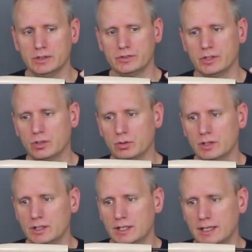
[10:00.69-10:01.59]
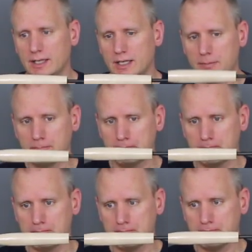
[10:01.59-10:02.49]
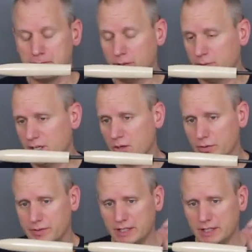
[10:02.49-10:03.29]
So there we go.